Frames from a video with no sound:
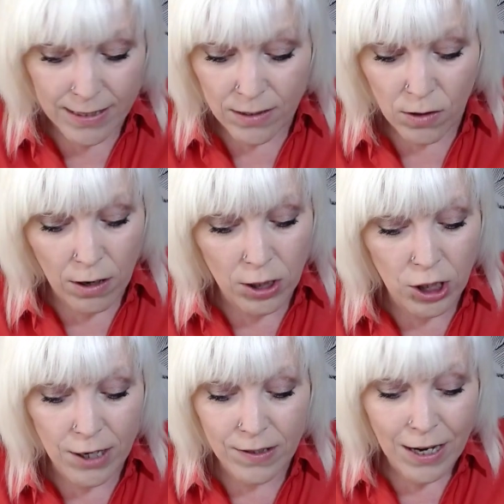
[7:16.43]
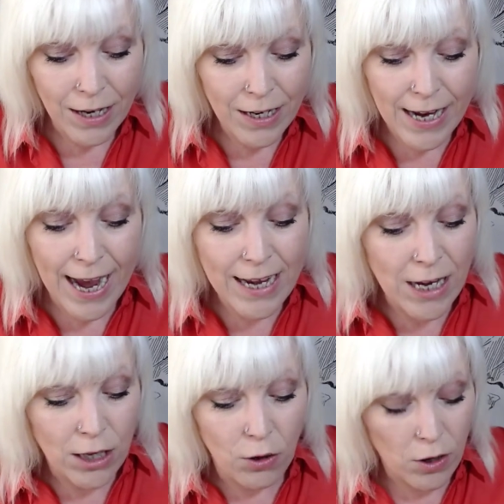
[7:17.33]
It's gorgeous. Yeah,
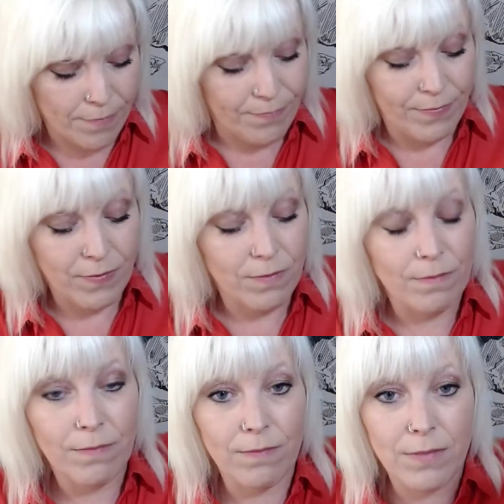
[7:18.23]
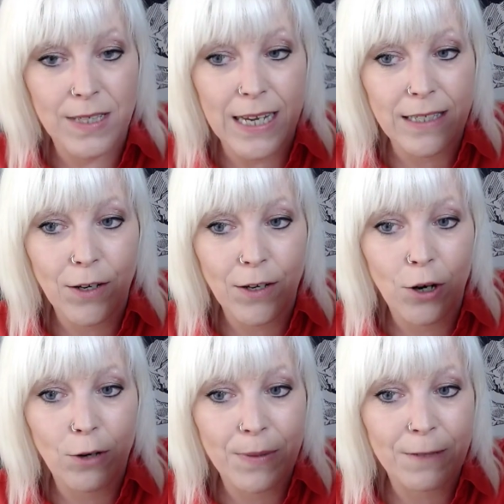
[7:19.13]
look, six of
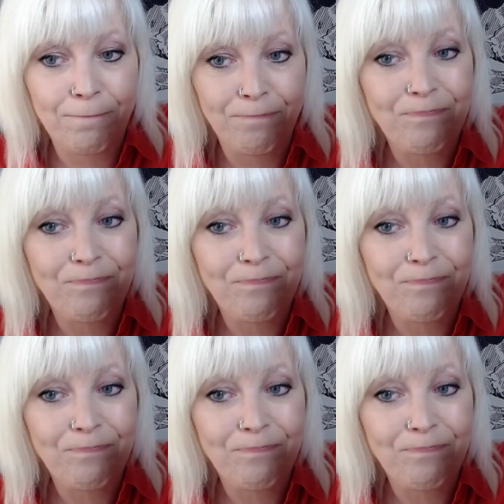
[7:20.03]
cups.